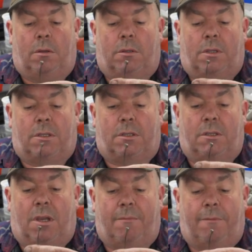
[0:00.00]
That's the
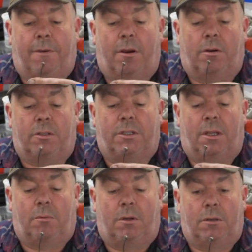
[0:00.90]
same ferrule as the
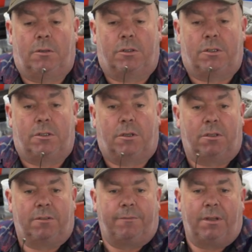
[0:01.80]
other one, just
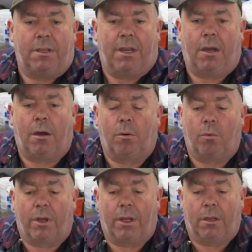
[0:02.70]
designed to fit in that hole
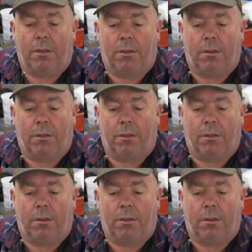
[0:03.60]
there.